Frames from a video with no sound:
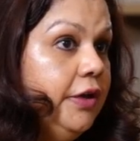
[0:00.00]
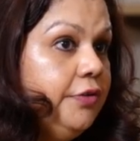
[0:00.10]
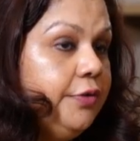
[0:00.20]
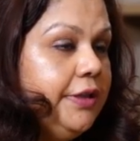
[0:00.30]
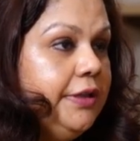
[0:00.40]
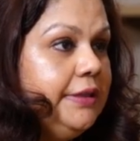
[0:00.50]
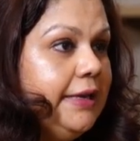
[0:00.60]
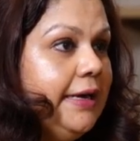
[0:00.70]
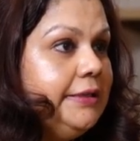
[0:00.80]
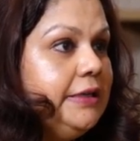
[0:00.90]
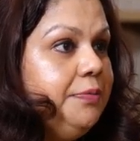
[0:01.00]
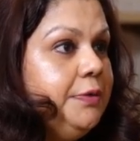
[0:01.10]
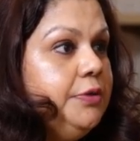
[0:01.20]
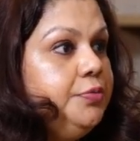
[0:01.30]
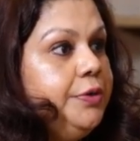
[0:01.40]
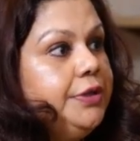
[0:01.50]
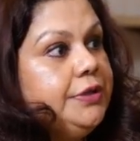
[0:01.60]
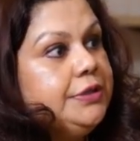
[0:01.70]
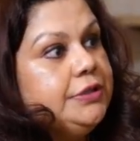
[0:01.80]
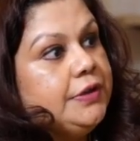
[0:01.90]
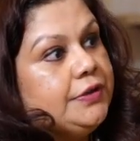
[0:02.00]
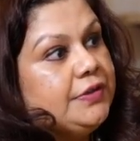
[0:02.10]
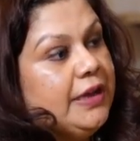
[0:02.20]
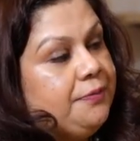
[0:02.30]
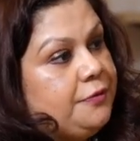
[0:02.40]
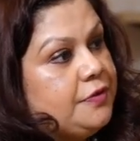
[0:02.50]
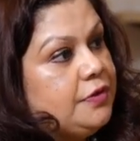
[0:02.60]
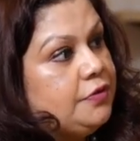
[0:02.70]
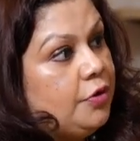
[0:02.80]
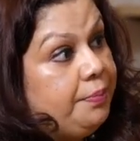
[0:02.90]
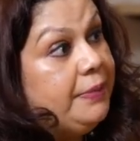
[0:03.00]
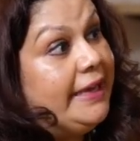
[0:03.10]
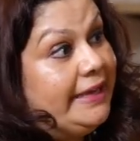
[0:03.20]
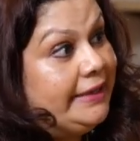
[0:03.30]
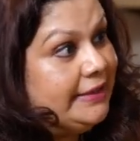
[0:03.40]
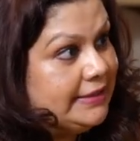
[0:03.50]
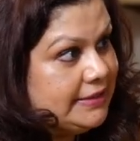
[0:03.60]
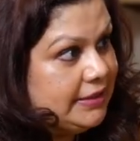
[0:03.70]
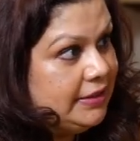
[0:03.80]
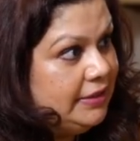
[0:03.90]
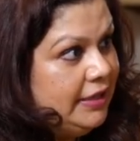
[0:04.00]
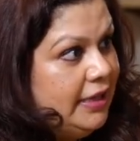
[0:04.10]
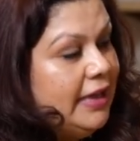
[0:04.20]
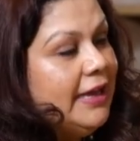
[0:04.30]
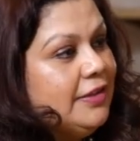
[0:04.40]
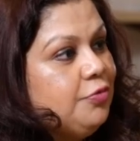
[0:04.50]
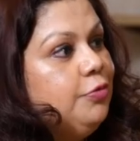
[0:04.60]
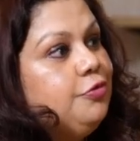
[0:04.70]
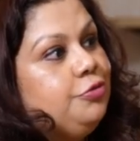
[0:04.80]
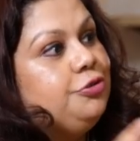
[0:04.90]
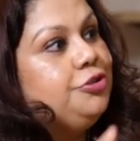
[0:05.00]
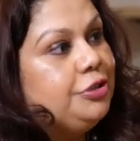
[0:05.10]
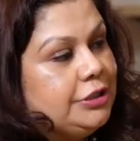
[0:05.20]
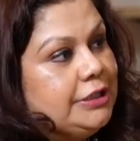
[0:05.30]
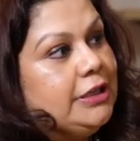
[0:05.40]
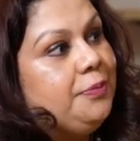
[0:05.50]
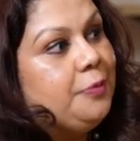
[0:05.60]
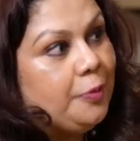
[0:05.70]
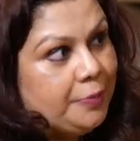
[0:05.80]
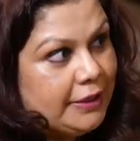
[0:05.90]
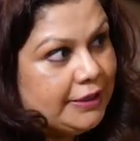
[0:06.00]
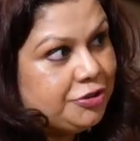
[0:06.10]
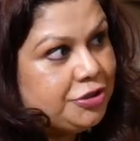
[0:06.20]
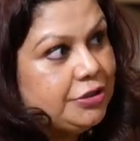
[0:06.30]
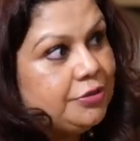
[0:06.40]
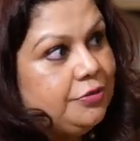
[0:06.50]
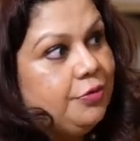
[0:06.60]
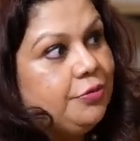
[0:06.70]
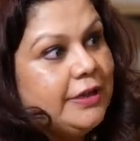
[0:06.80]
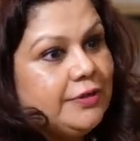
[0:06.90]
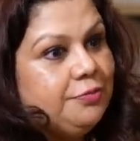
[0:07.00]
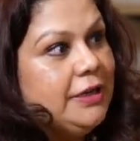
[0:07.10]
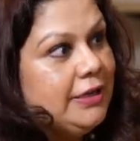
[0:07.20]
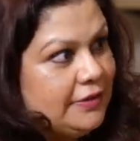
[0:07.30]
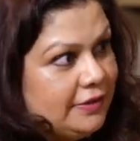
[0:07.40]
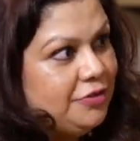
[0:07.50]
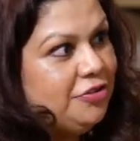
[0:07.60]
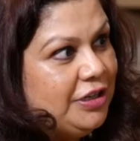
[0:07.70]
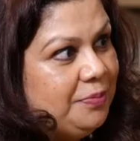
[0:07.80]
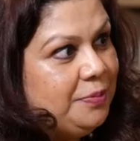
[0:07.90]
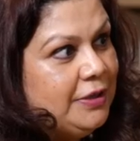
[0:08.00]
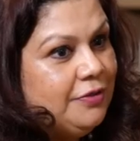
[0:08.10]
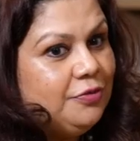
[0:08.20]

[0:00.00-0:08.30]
So I think that, coupled with India's emphasis on Make in India, is also churning up population growth as well as the GDP.